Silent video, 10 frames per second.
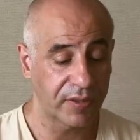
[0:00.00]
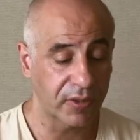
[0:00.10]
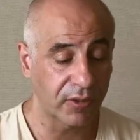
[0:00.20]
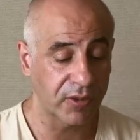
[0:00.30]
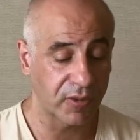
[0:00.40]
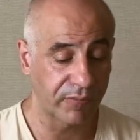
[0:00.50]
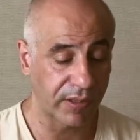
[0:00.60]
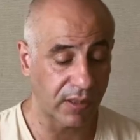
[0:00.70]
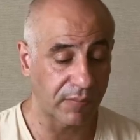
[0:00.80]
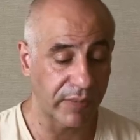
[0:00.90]
this also
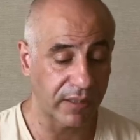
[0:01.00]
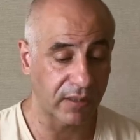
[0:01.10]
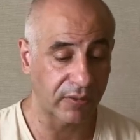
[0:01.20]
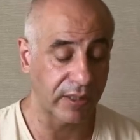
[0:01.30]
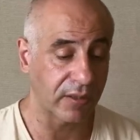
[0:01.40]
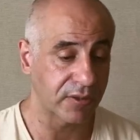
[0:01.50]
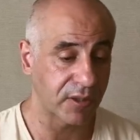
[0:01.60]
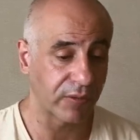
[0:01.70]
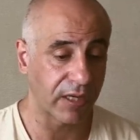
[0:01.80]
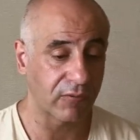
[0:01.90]
built up my career.
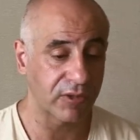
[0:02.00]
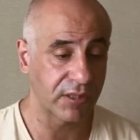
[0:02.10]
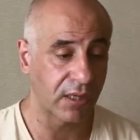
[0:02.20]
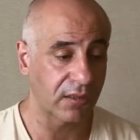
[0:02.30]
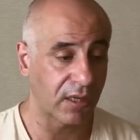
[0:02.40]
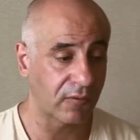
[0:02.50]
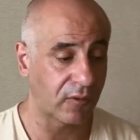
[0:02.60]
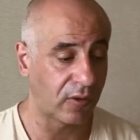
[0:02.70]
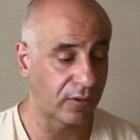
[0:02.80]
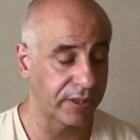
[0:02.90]
So when I was young, I
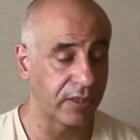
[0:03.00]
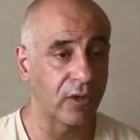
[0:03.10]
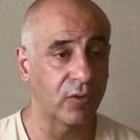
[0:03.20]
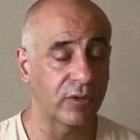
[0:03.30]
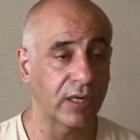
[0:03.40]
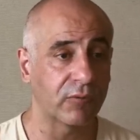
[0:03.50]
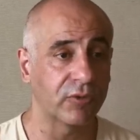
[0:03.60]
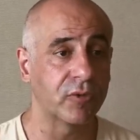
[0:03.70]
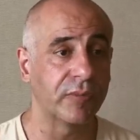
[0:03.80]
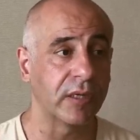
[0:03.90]
already know what I
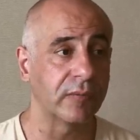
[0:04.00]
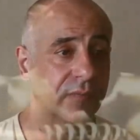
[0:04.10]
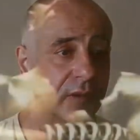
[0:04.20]
want to be.